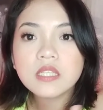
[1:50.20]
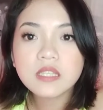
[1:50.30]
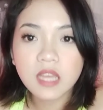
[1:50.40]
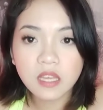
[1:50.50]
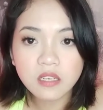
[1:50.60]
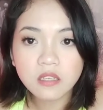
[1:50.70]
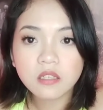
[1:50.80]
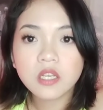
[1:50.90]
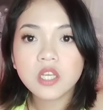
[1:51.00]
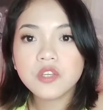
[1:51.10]
instead,
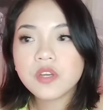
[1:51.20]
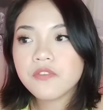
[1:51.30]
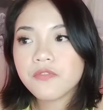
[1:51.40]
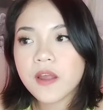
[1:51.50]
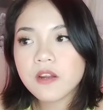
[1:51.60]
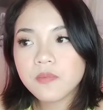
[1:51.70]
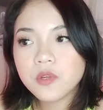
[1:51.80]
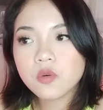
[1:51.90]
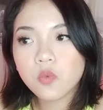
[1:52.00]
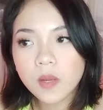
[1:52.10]
you can fire
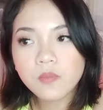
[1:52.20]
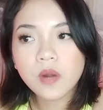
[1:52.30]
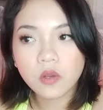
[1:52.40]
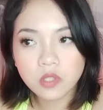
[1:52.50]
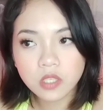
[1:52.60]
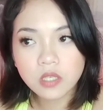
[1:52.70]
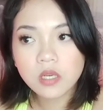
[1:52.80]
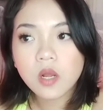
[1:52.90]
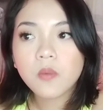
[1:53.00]
up your web browser,